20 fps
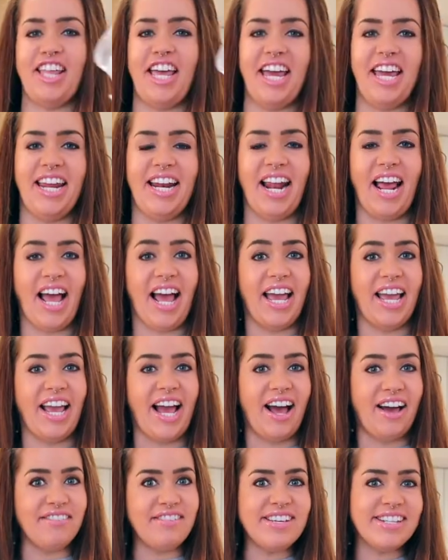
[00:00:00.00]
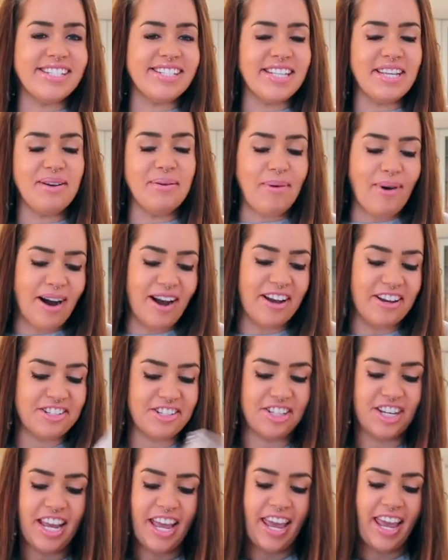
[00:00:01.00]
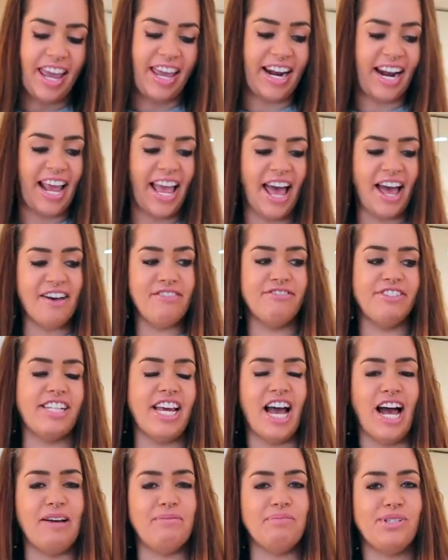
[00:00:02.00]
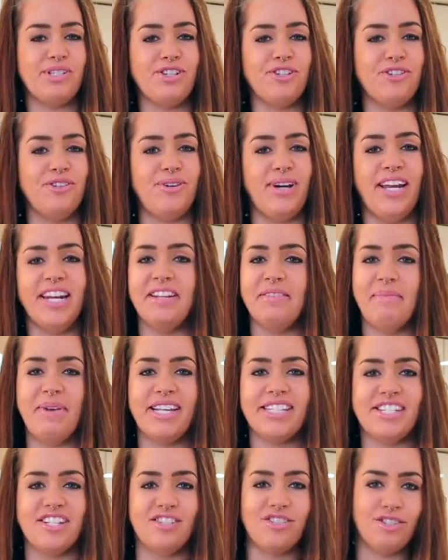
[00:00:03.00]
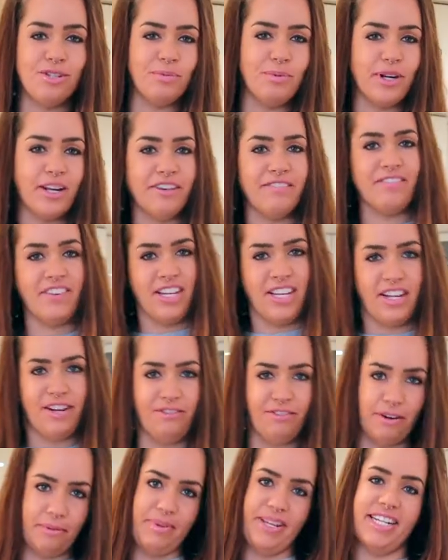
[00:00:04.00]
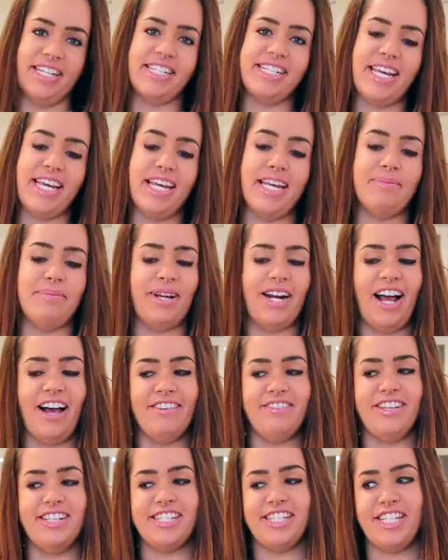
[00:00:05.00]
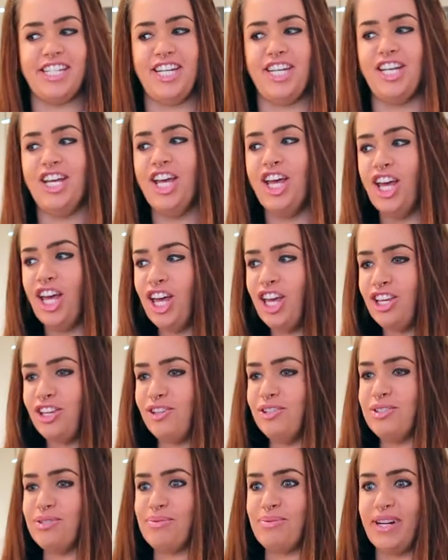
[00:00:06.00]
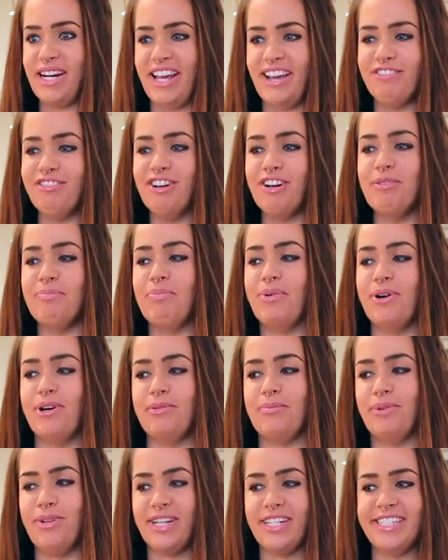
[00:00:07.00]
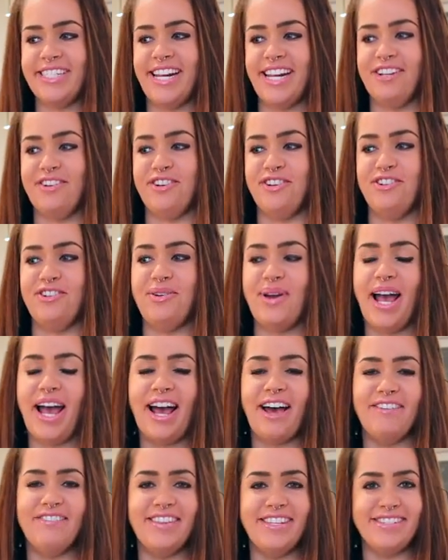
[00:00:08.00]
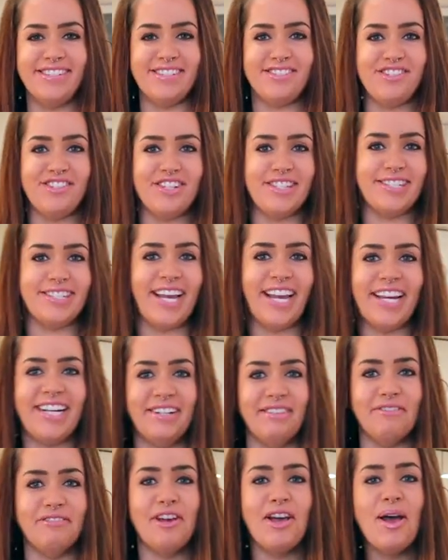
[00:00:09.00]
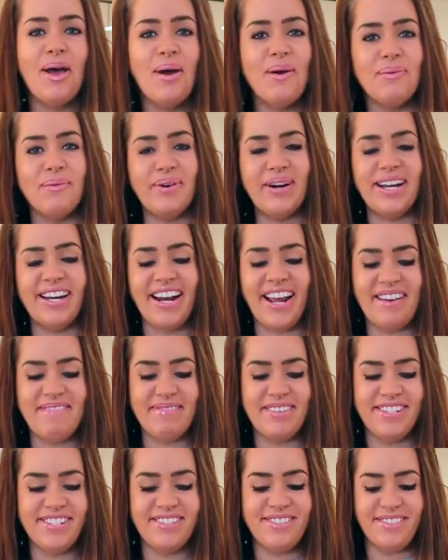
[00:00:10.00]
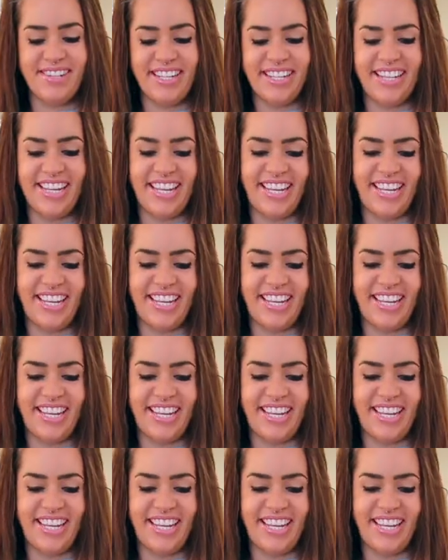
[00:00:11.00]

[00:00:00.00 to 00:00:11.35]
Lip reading: that I obviously wash, and I have tops too, and it makes it super convenient for me to take, but obviously use whatever portable container you have. This is just kind of what I've been doing